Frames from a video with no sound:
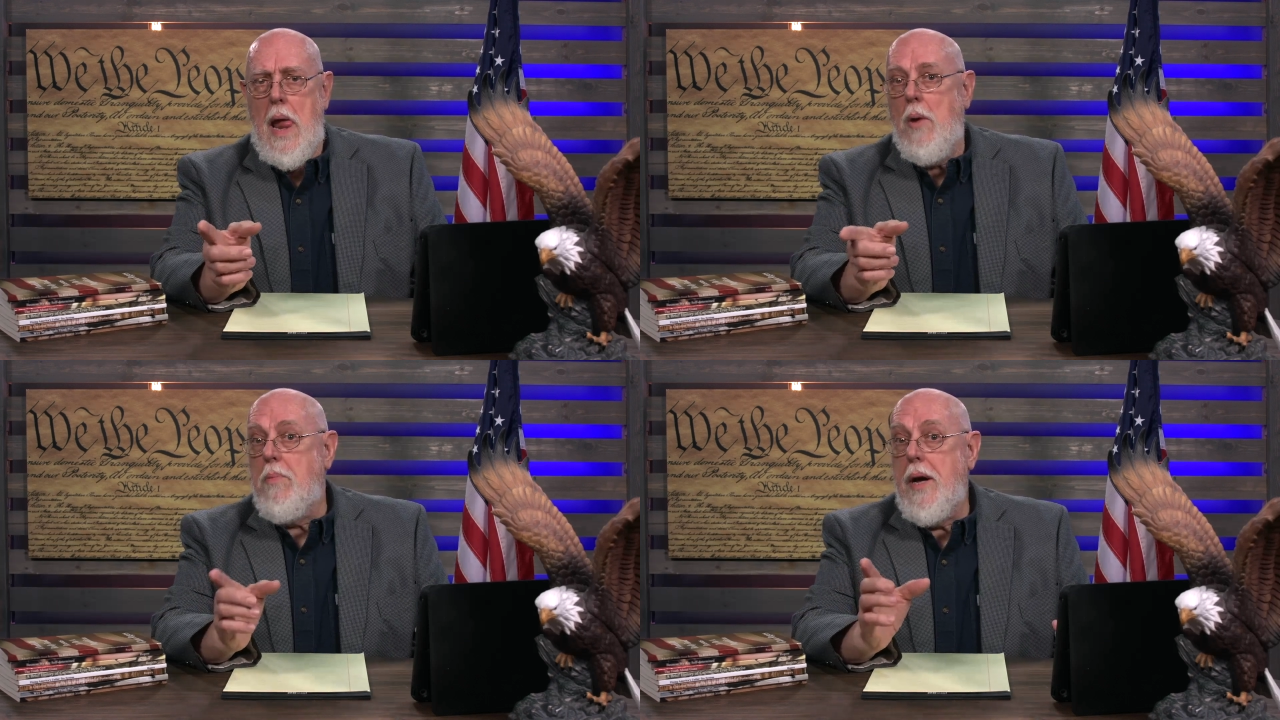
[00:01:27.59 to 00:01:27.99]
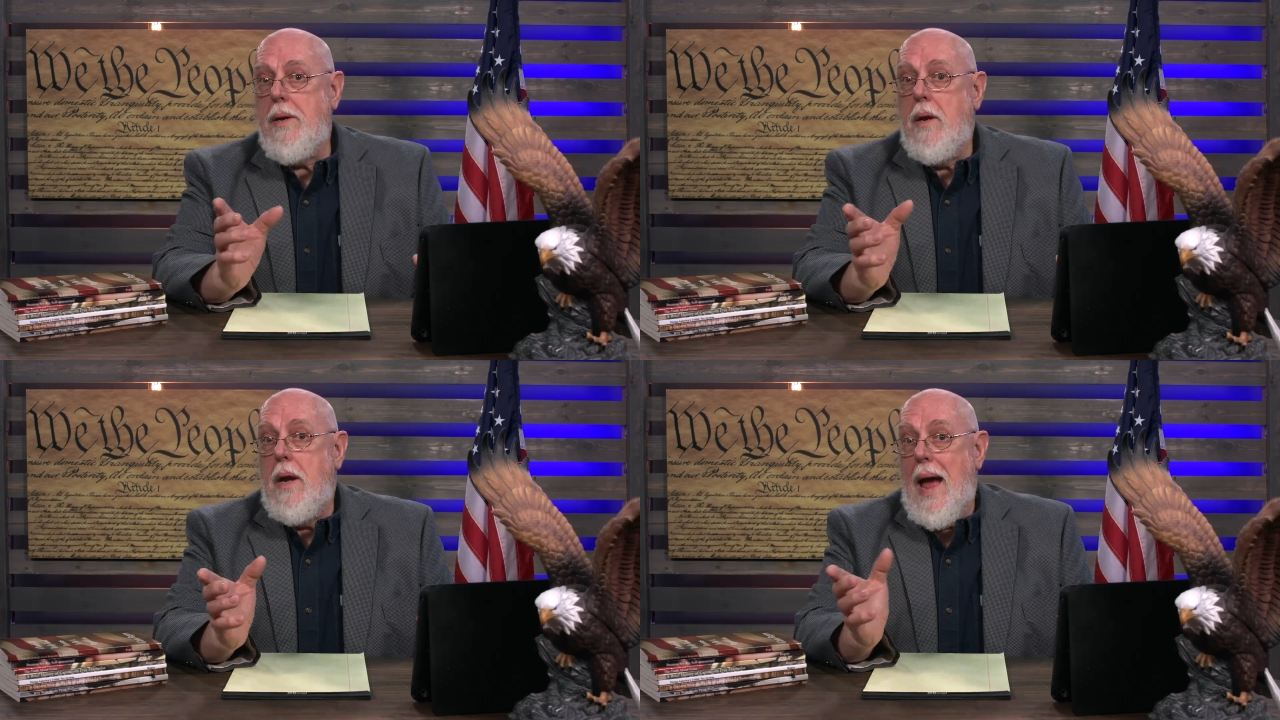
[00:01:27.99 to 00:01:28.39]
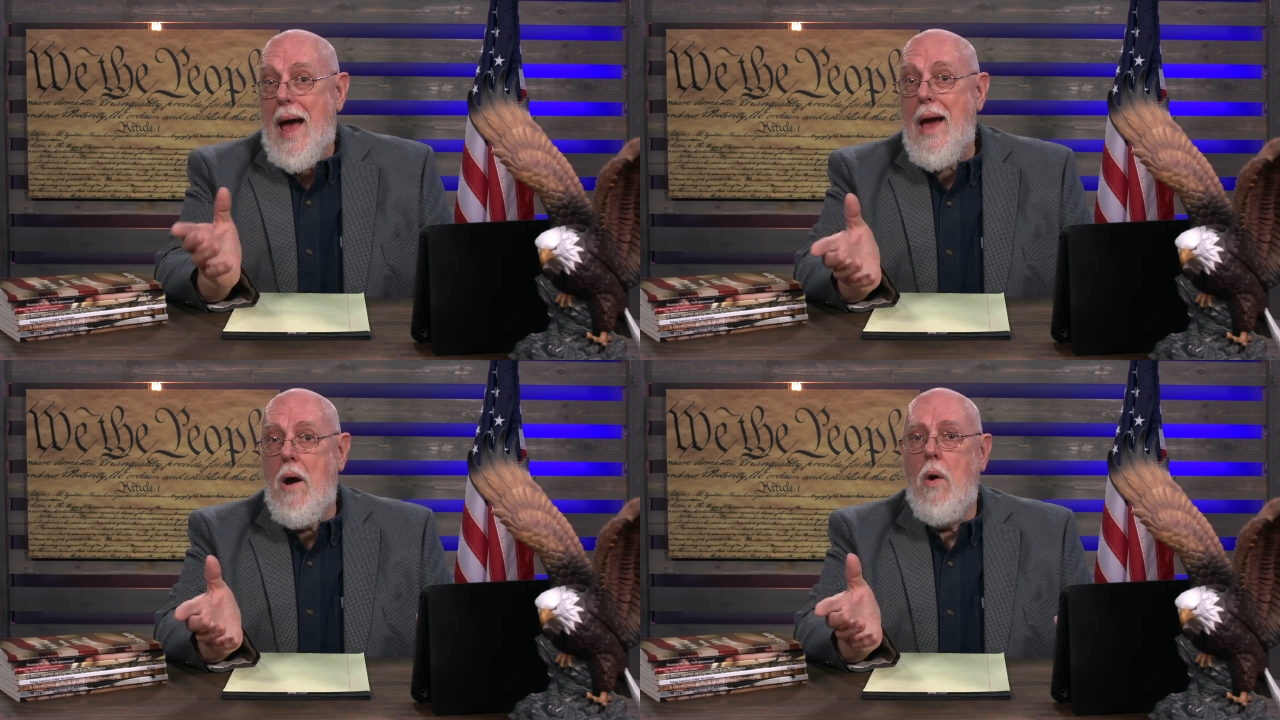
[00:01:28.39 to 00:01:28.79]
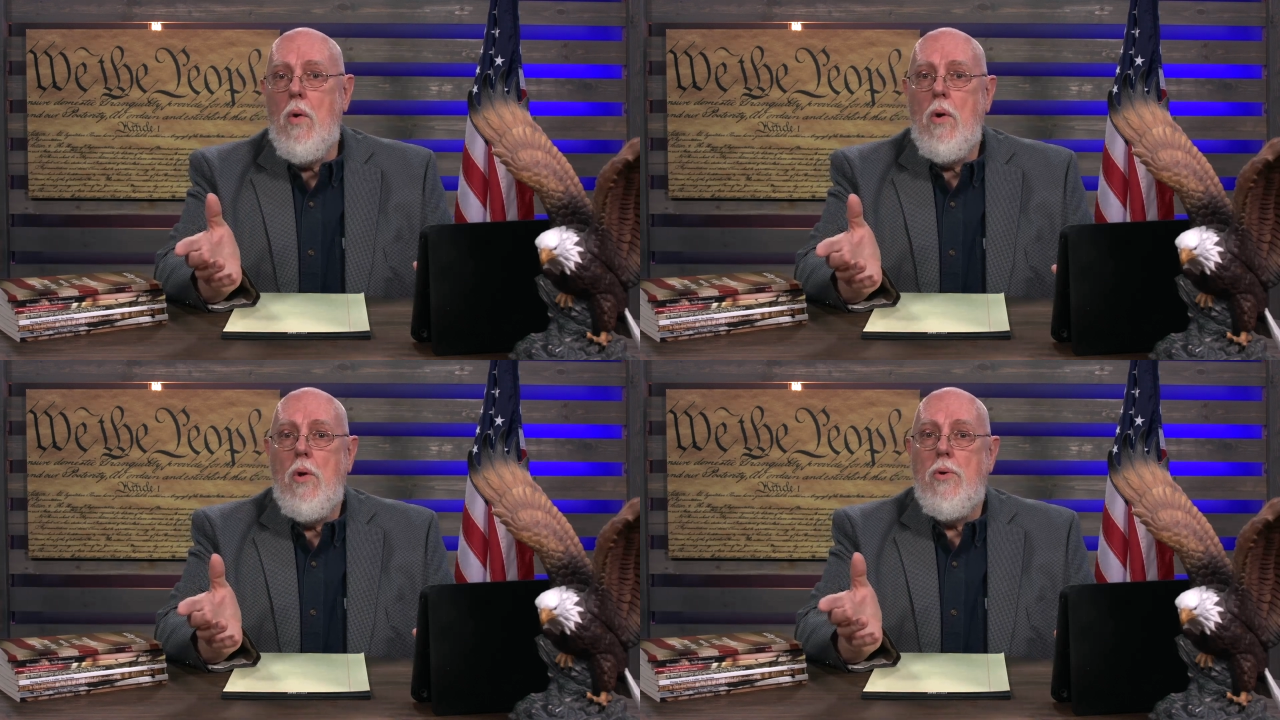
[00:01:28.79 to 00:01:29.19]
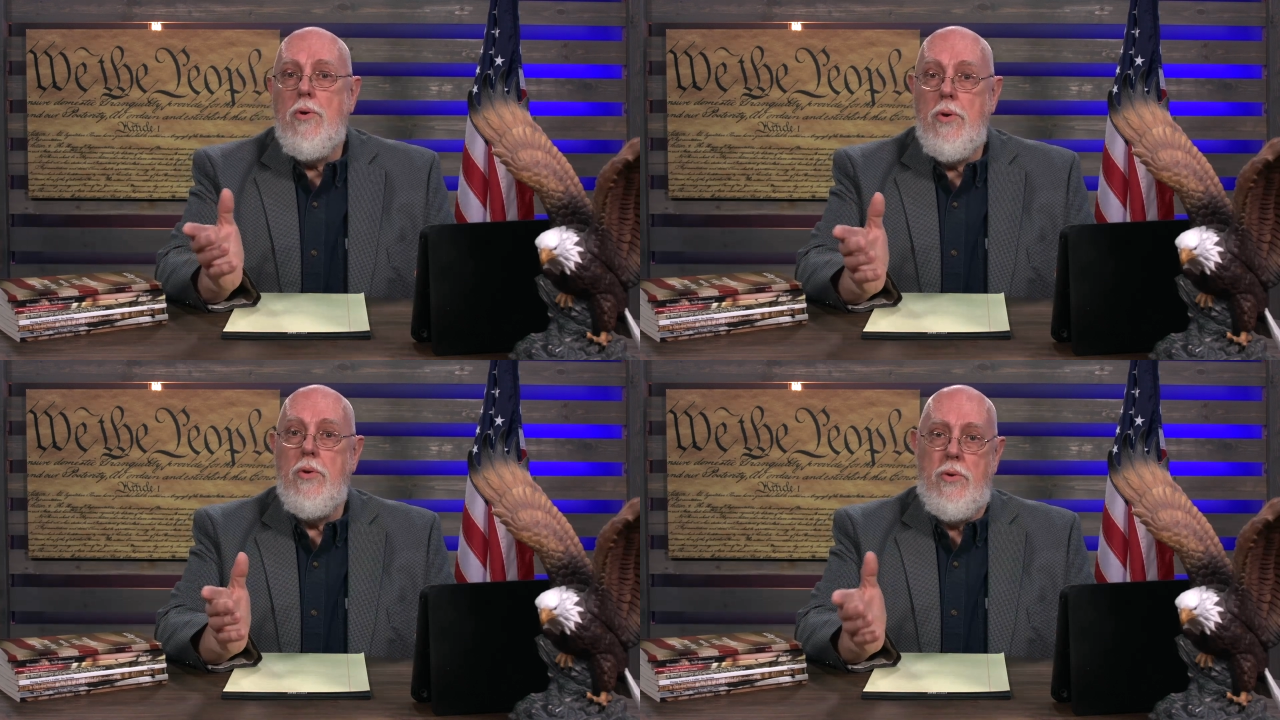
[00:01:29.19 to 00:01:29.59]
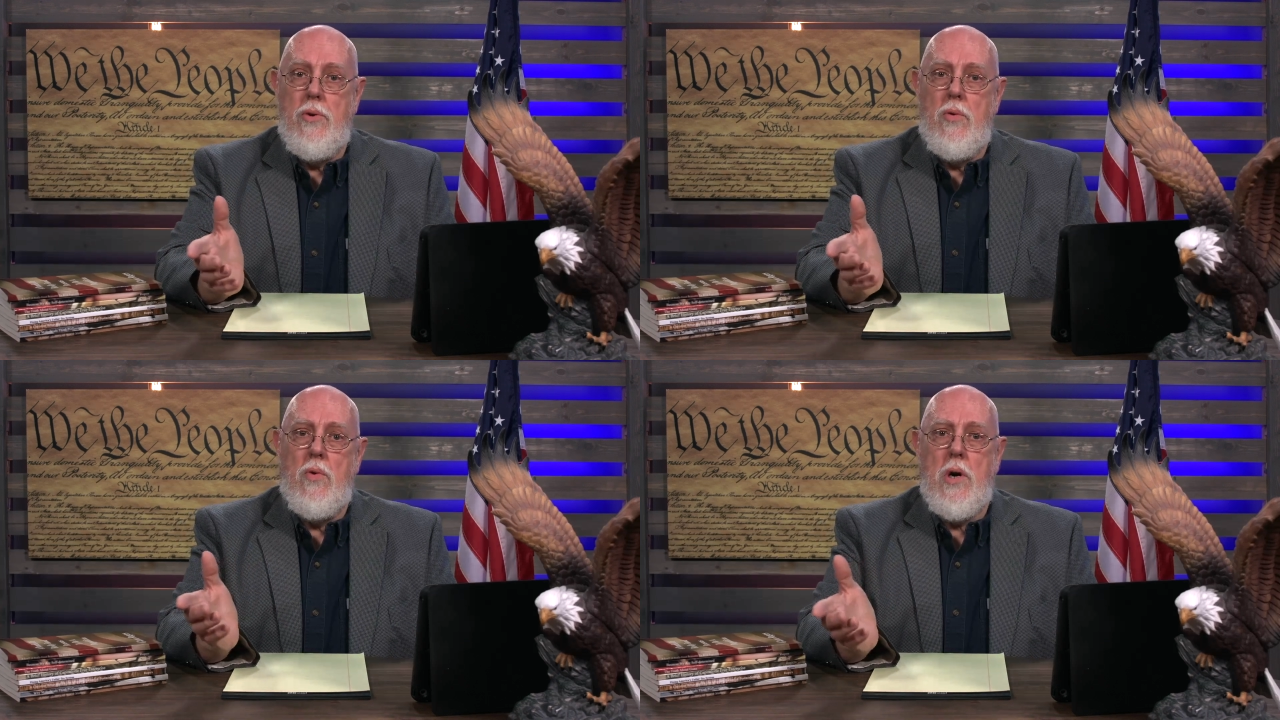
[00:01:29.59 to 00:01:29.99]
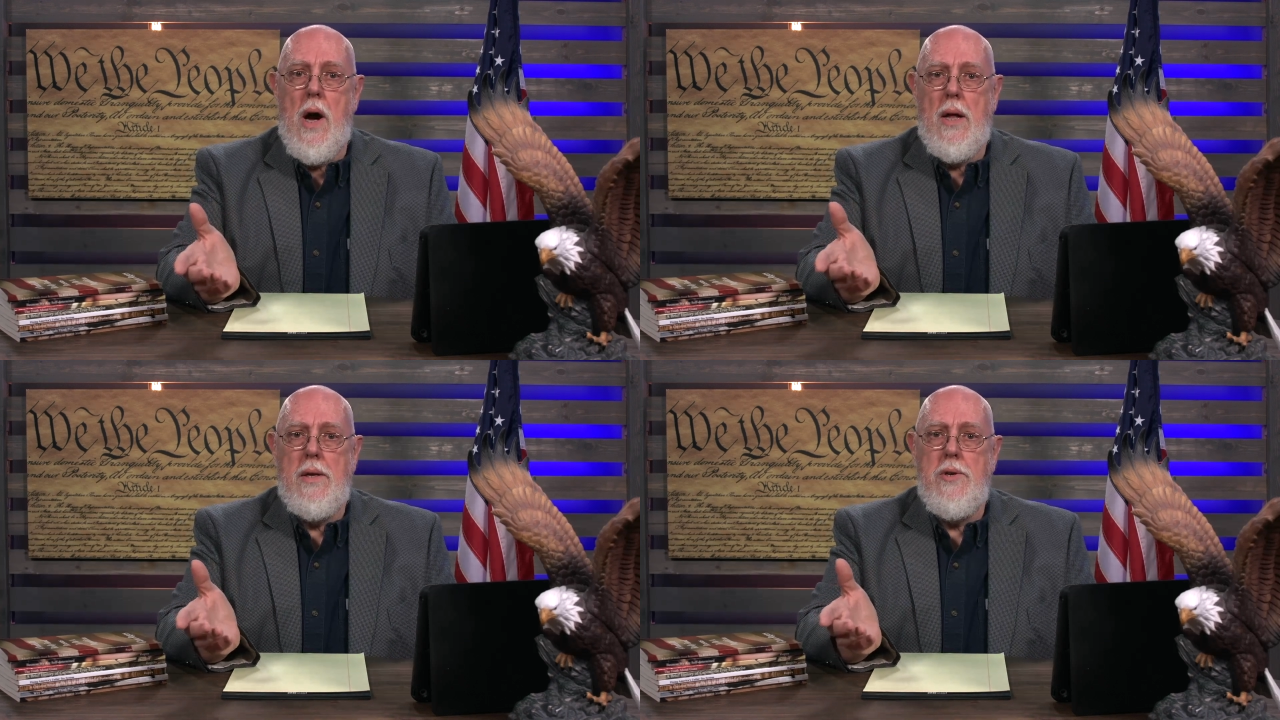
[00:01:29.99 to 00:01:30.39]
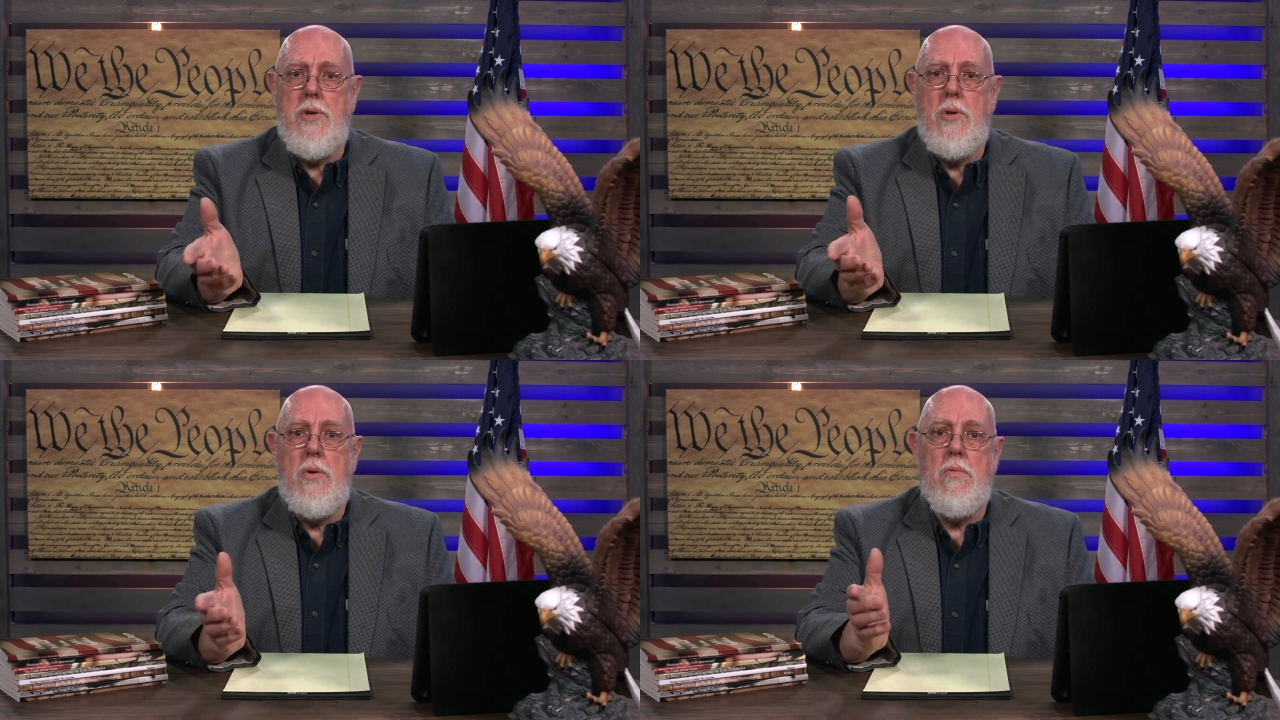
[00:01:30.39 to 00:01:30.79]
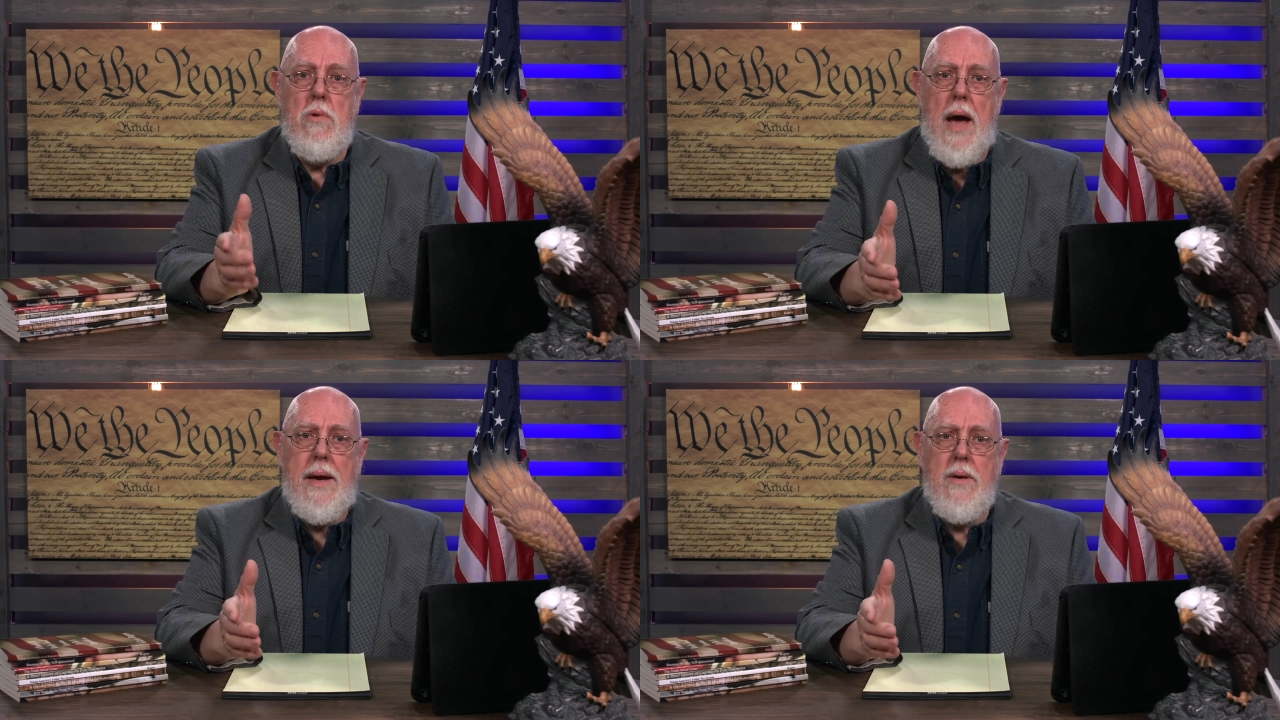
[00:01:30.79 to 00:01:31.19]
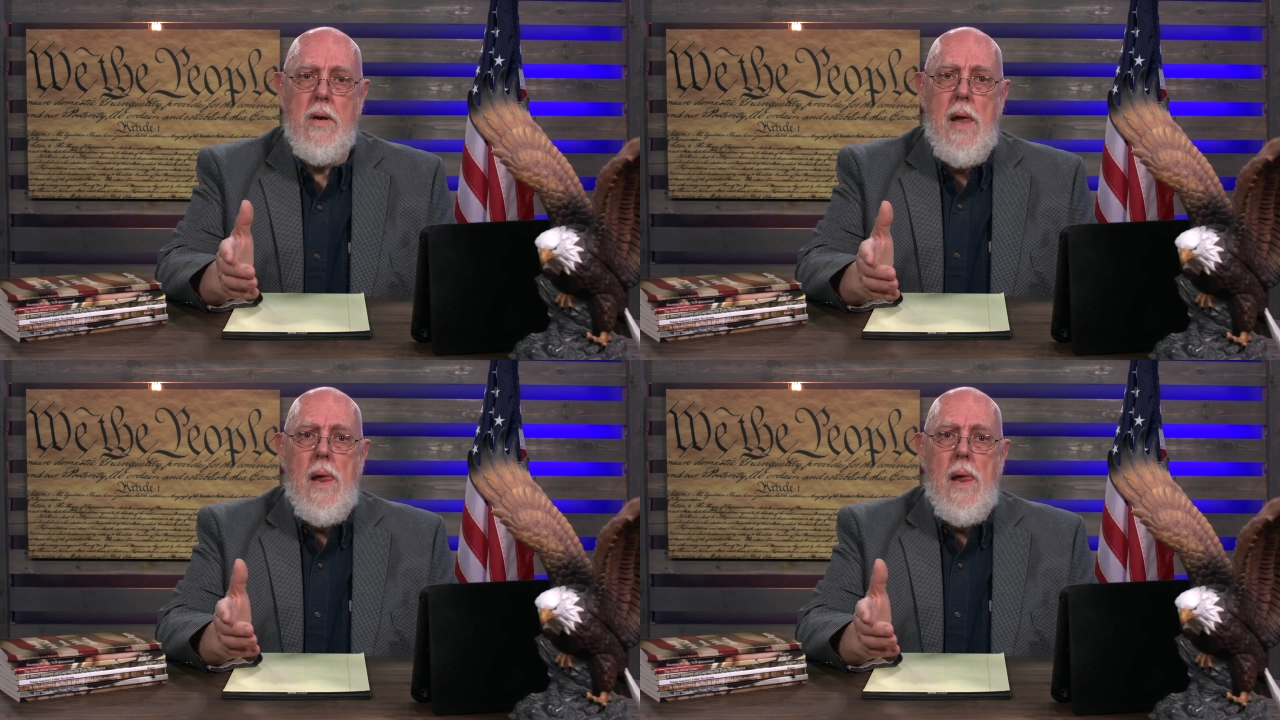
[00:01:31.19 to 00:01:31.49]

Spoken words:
But how do you do college right?